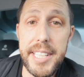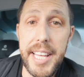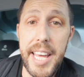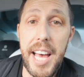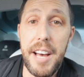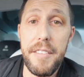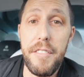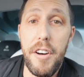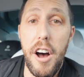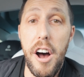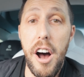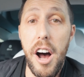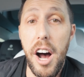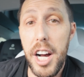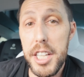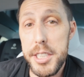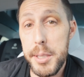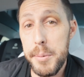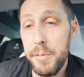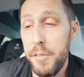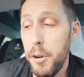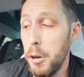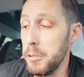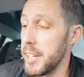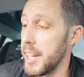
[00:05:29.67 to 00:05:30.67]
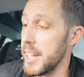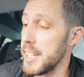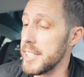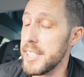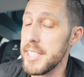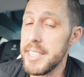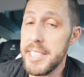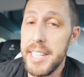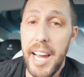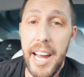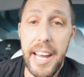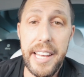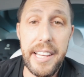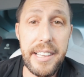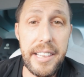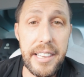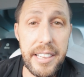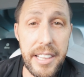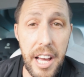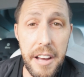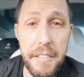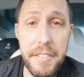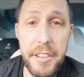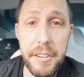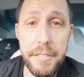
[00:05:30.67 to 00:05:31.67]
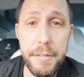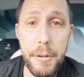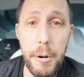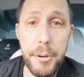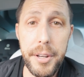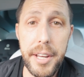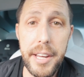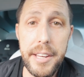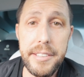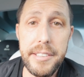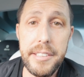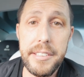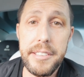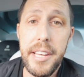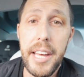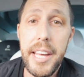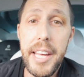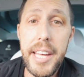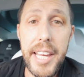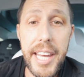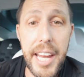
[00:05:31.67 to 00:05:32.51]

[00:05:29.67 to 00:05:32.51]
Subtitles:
They have awesome phone cases. I love their phone cases.